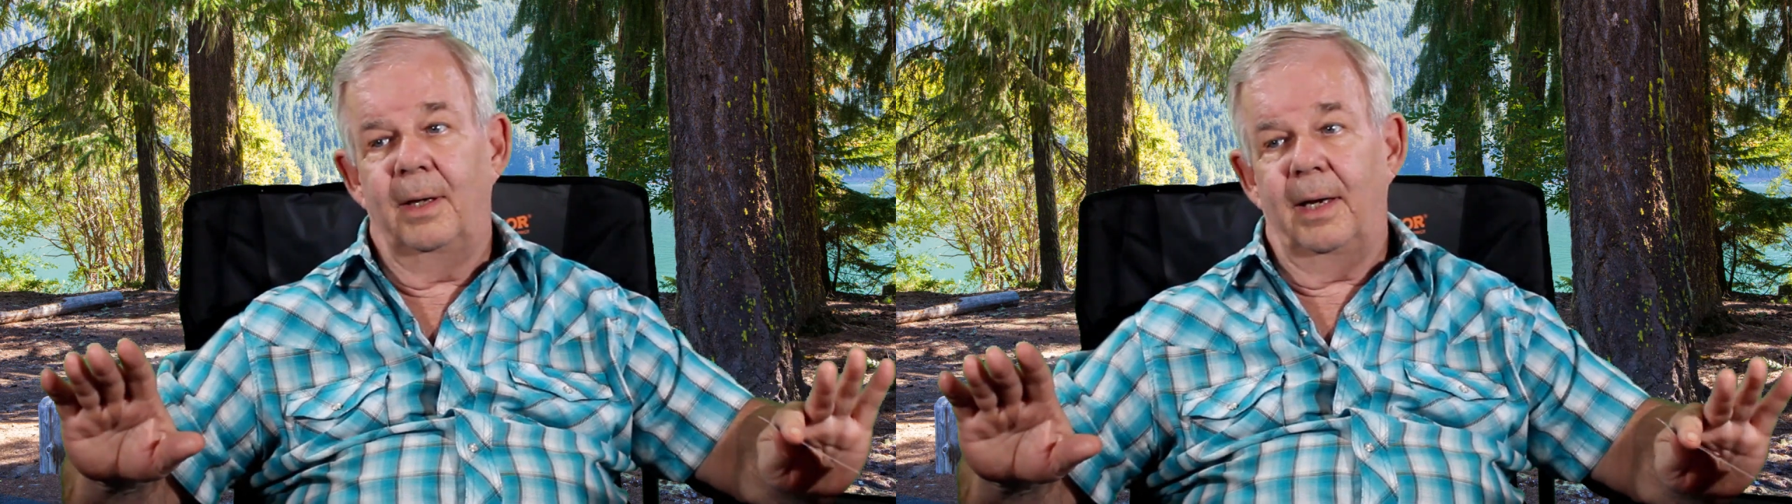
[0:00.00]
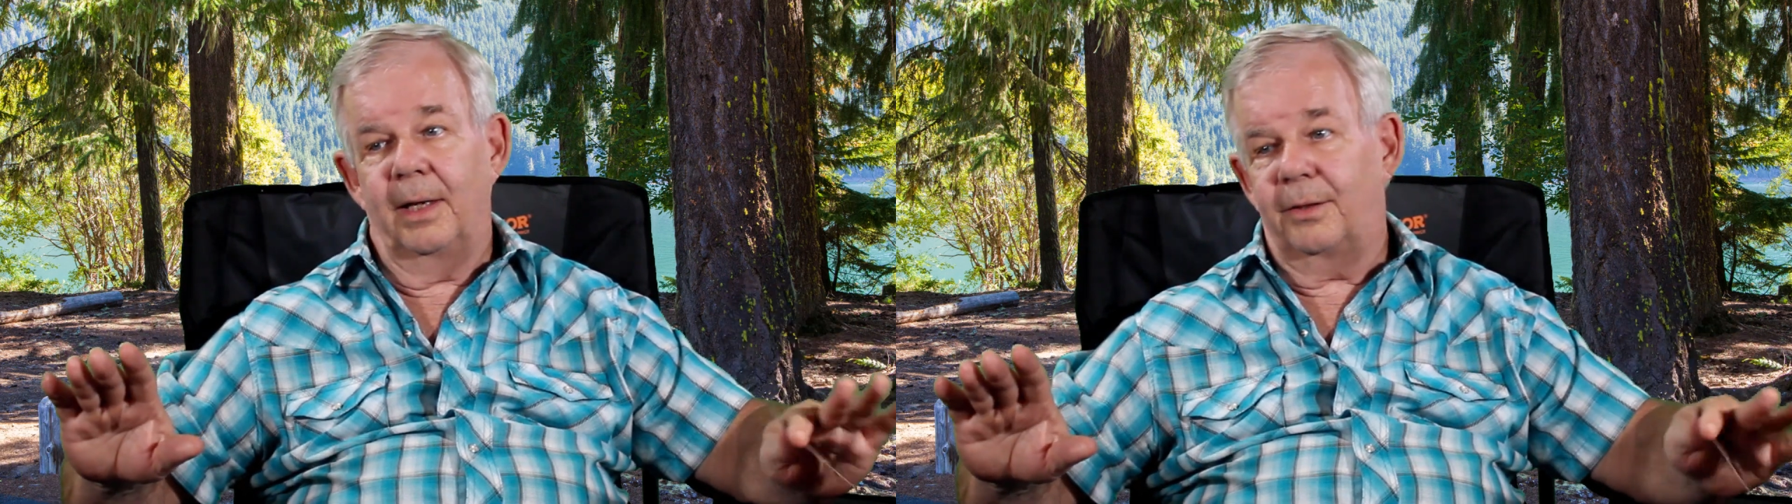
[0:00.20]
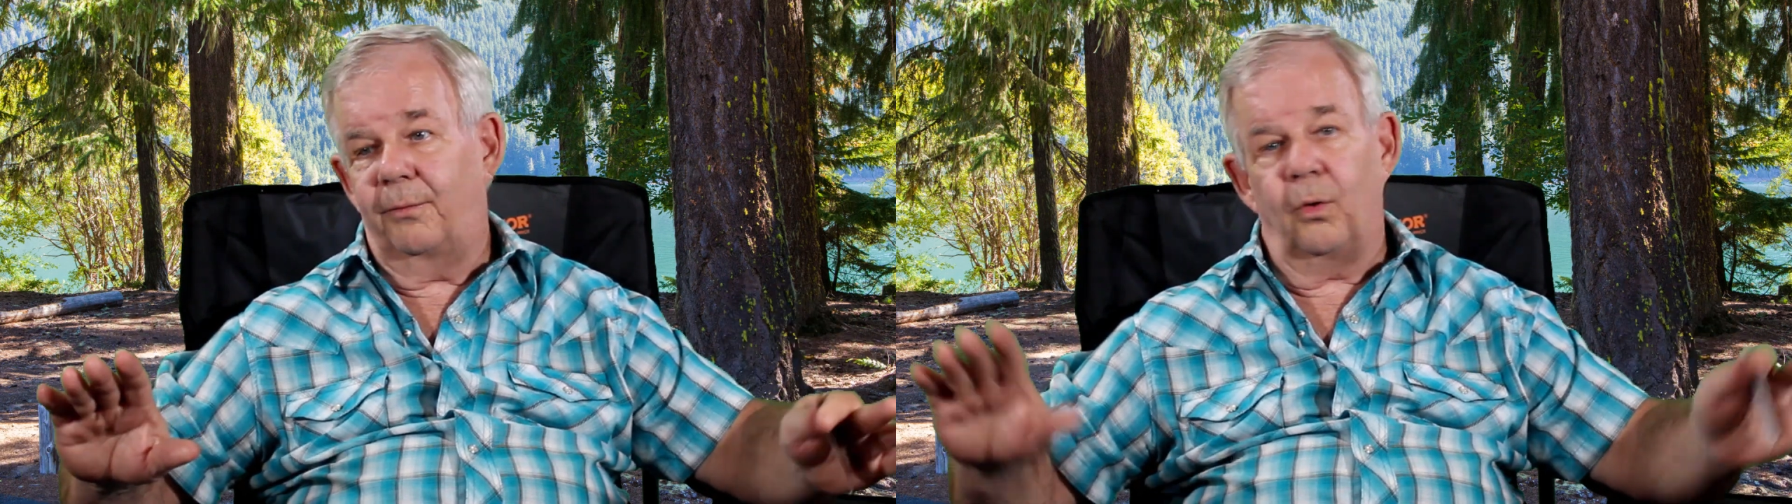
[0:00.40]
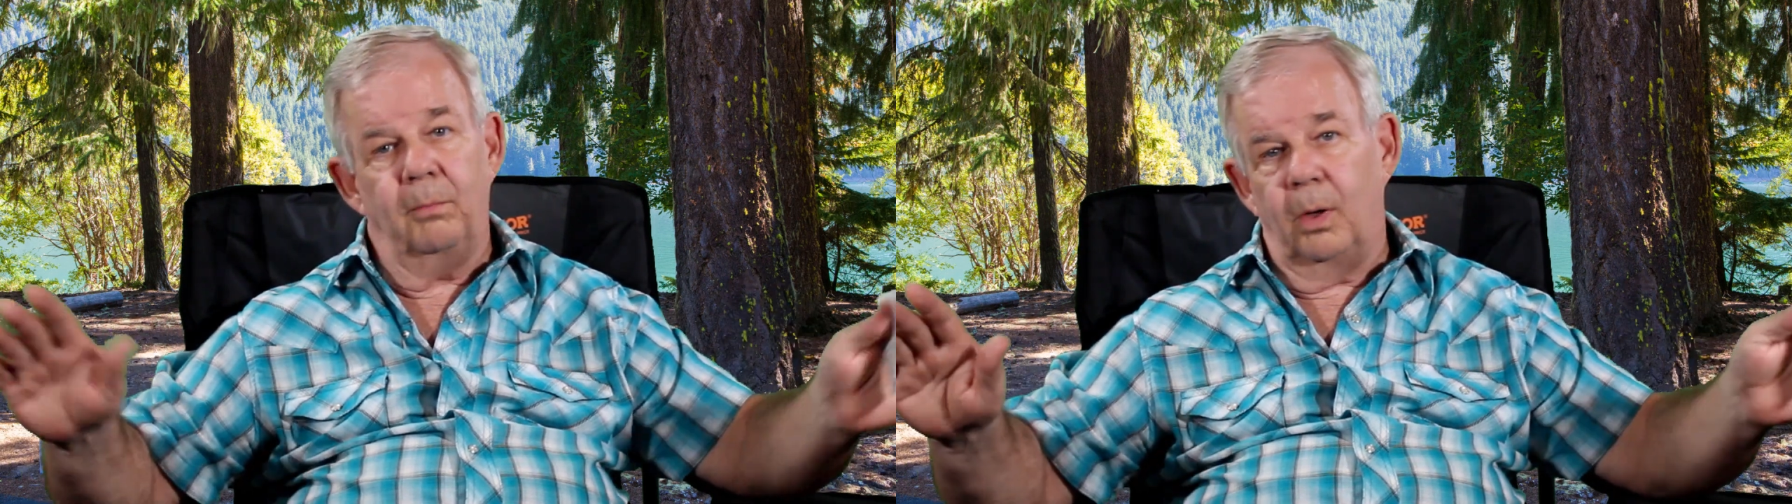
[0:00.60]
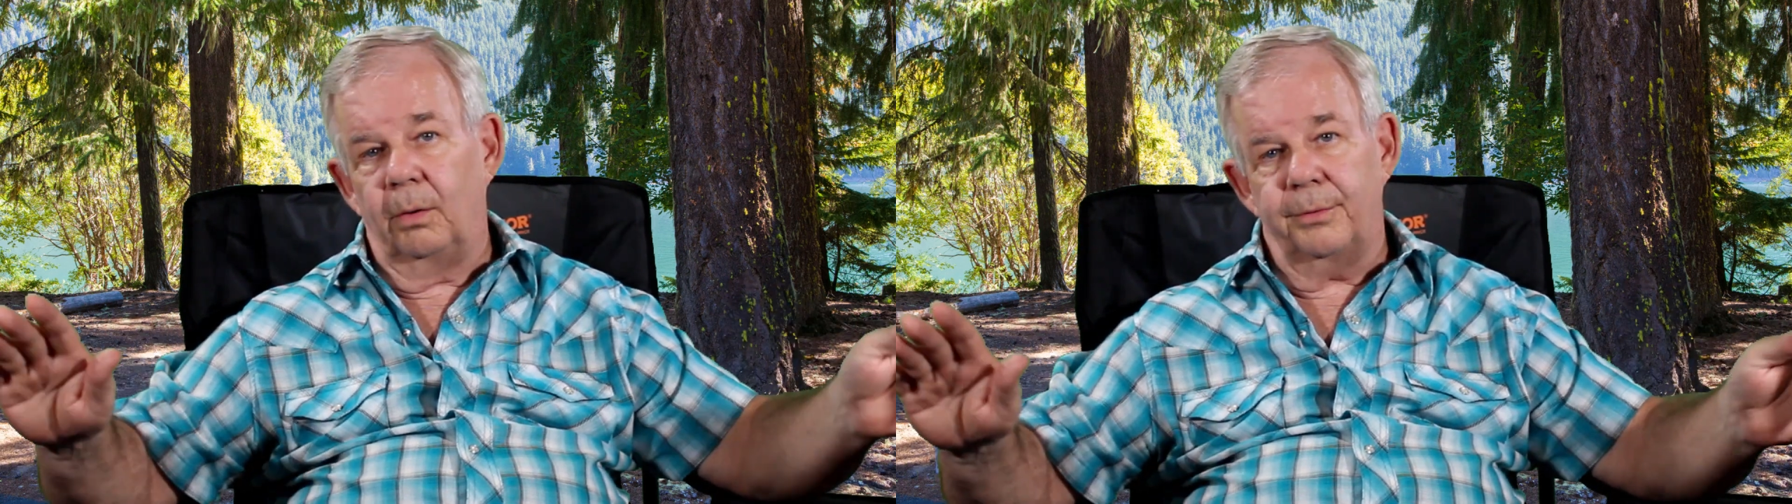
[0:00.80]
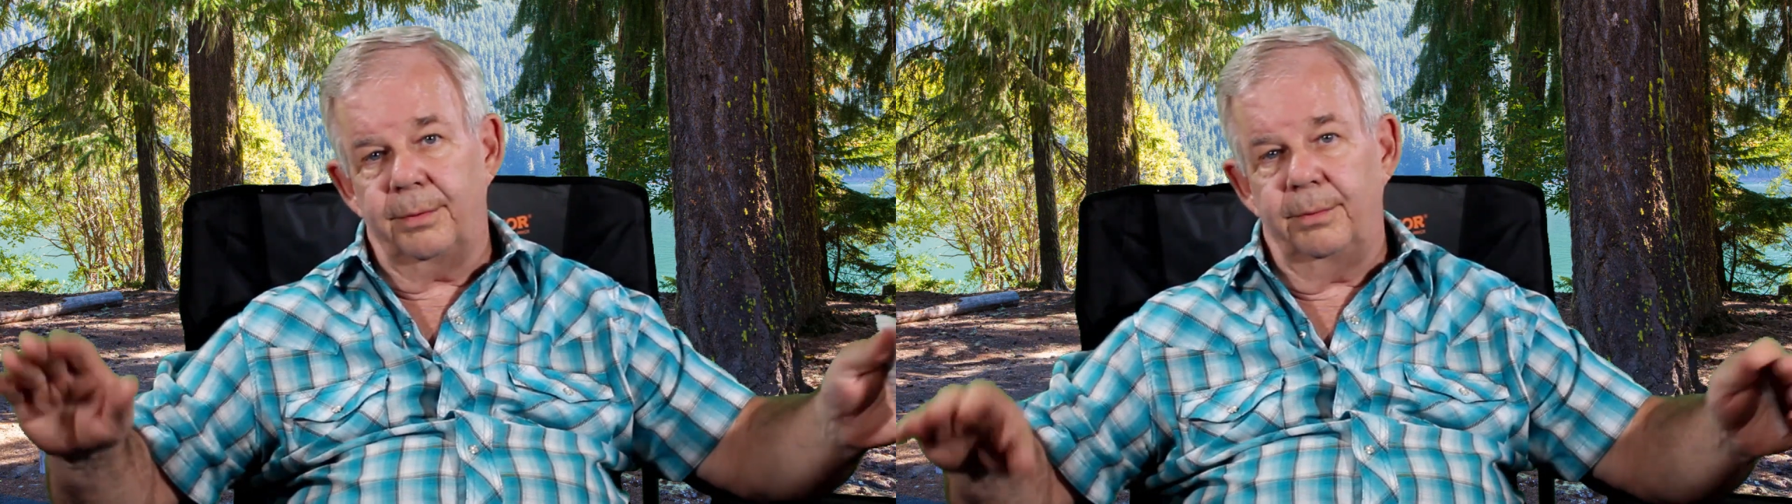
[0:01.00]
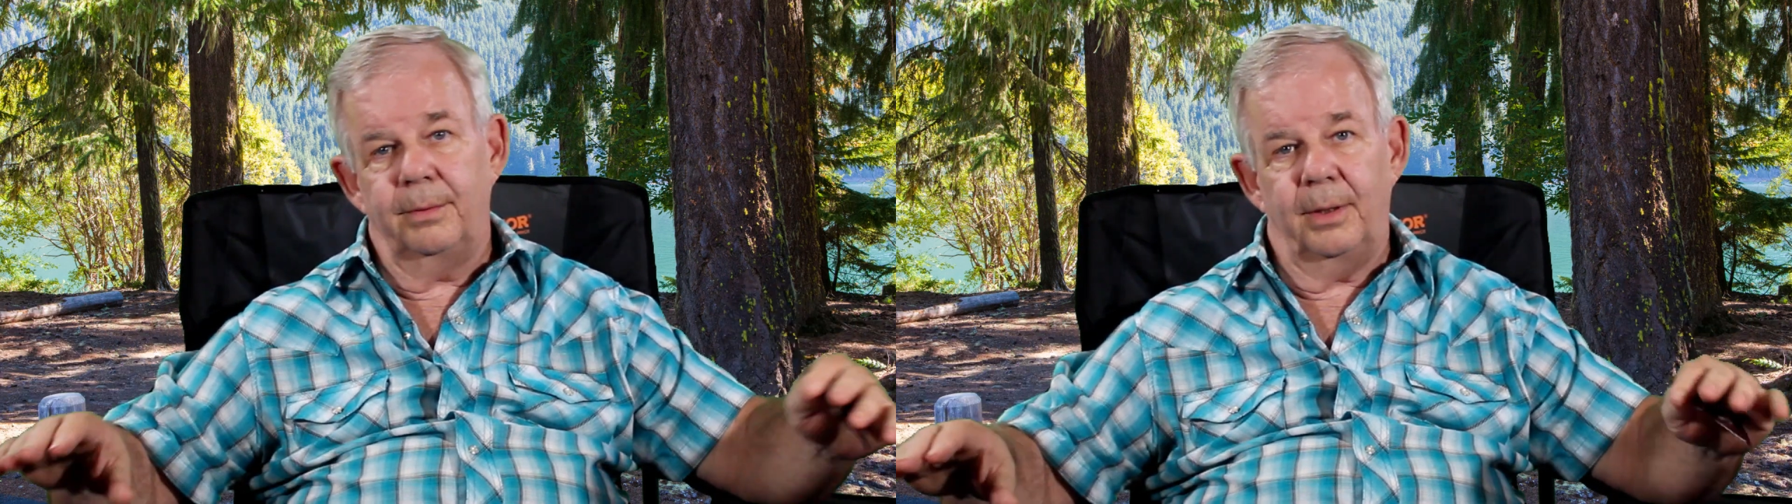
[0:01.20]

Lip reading: it's 4 bolts.